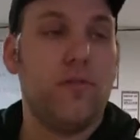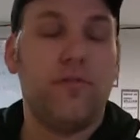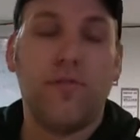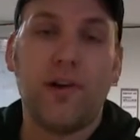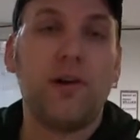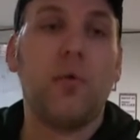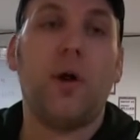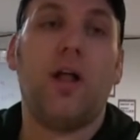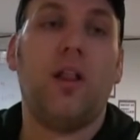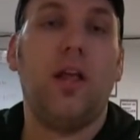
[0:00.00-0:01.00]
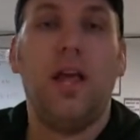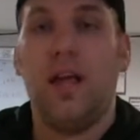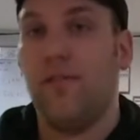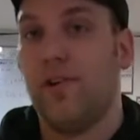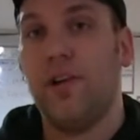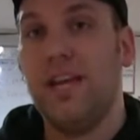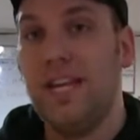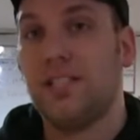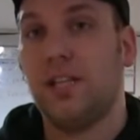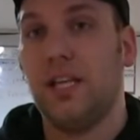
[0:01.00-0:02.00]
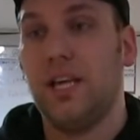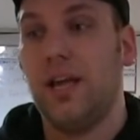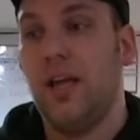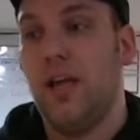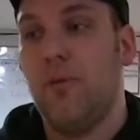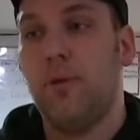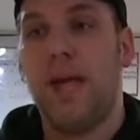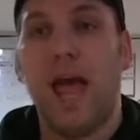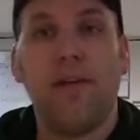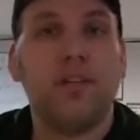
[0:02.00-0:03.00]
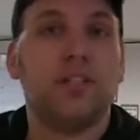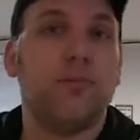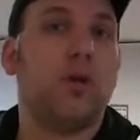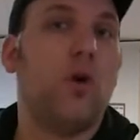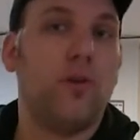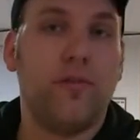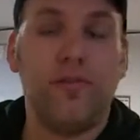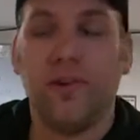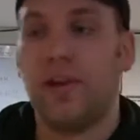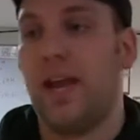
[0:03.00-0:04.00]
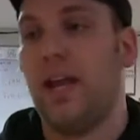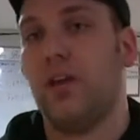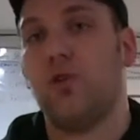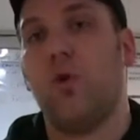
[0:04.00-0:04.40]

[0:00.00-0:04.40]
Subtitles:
could very well and very easily be having something called a fear cage,